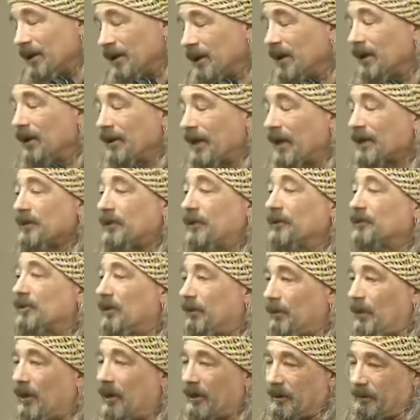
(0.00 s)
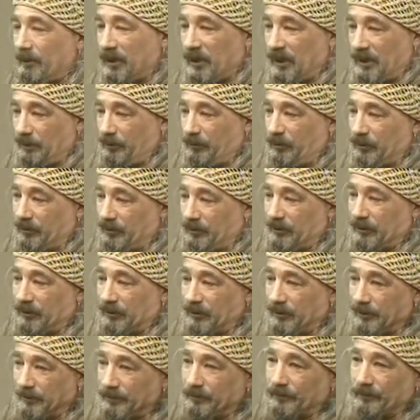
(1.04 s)
you know that's also part of being a
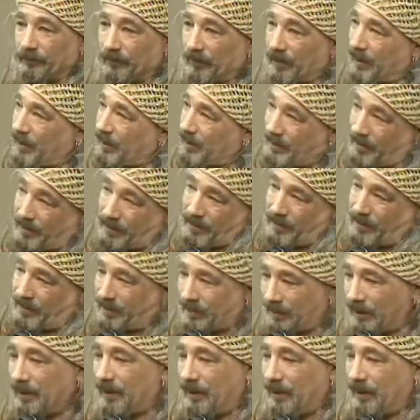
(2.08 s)
producer. It's